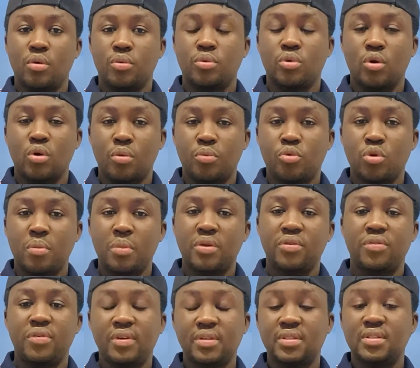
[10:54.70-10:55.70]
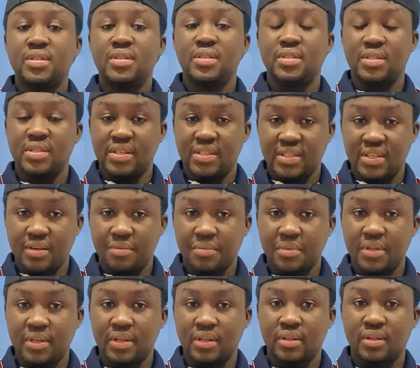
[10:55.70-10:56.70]
optometrist, is the same
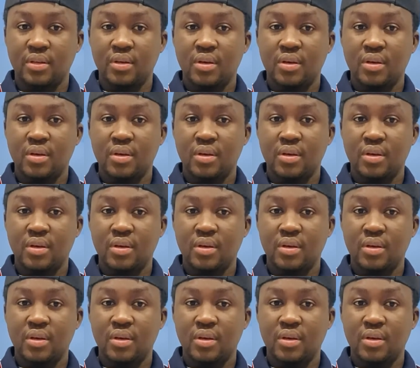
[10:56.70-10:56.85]
thing.